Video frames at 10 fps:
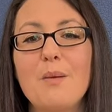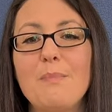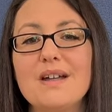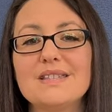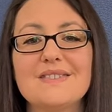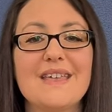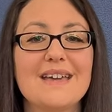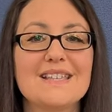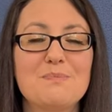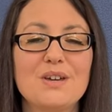but that
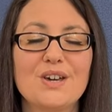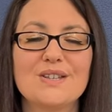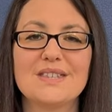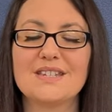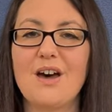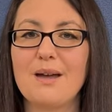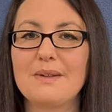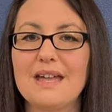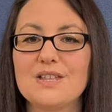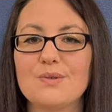is because the Time
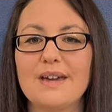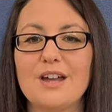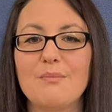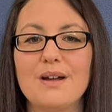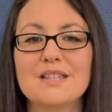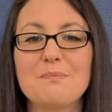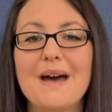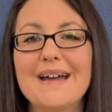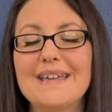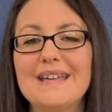Kettle earbuds
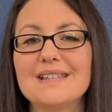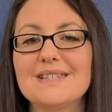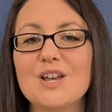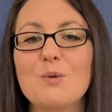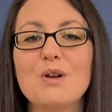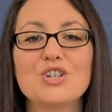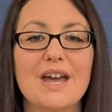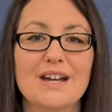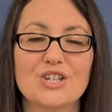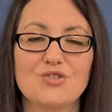pack in so much
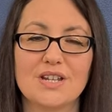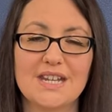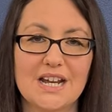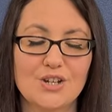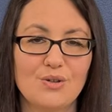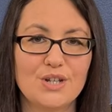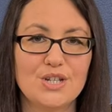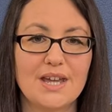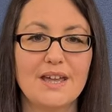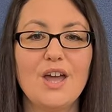extra
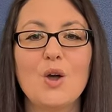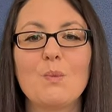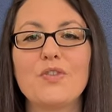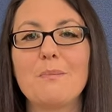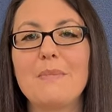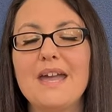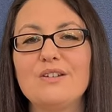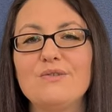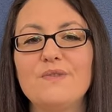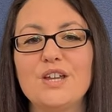technology with the main
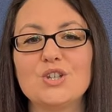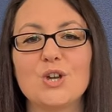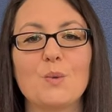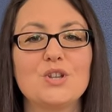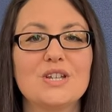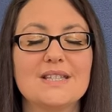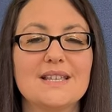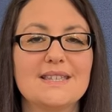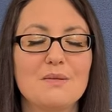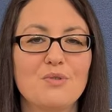feature, which is the
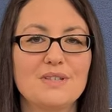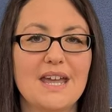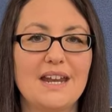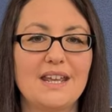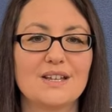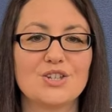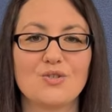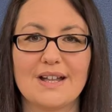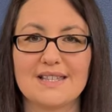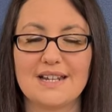simultaneous
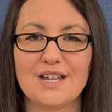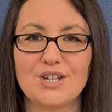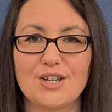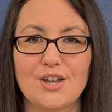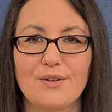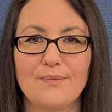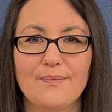translation.